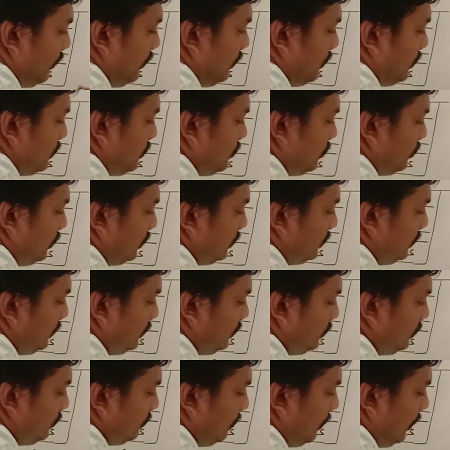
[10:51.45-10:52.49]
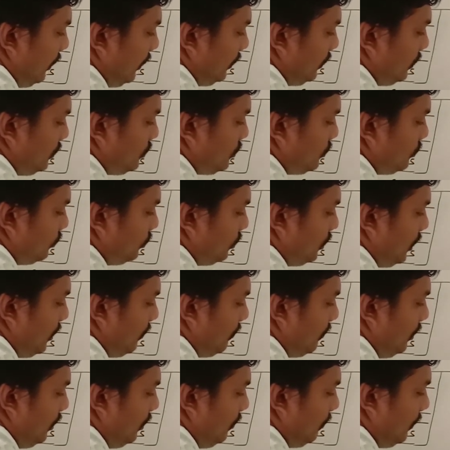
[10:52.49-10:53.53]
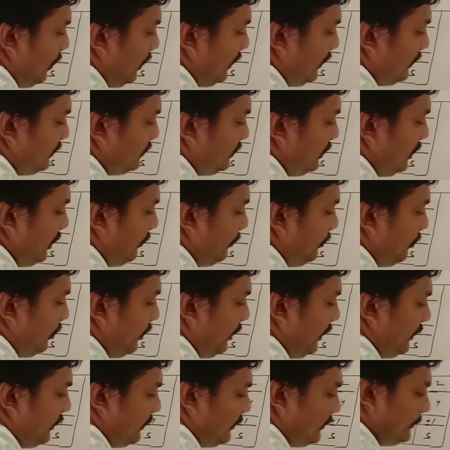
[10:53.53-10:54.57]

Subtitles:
So this is minus 2 comma minus 3 point.